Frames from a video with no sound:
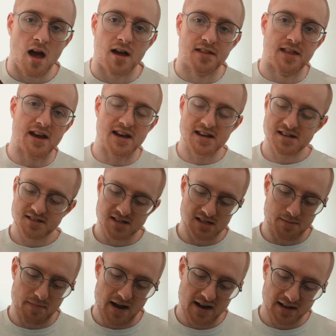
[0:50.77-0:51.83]
there is in the
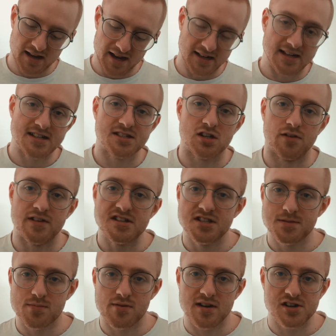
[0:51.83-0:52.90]
back a list of
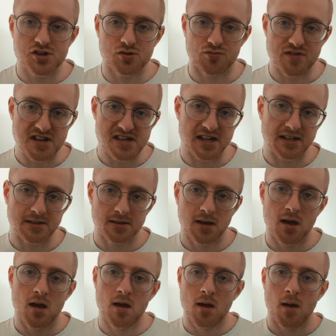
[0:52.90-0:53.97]
inspirational reading,
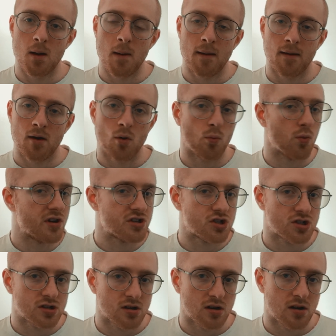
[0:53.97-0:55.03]

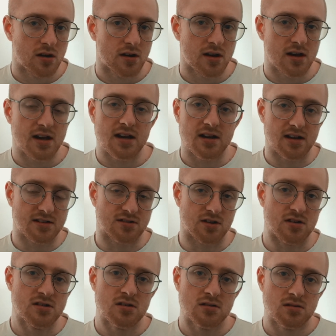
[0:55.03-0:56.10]
which is
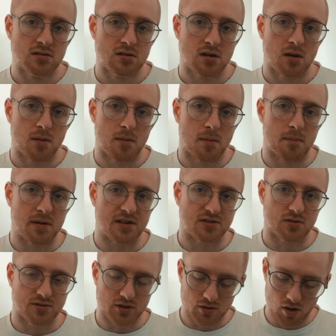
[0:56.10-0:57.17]
good, but it's
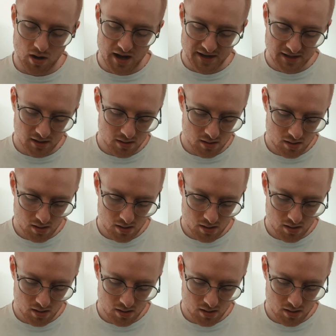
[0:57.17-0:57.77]
also got like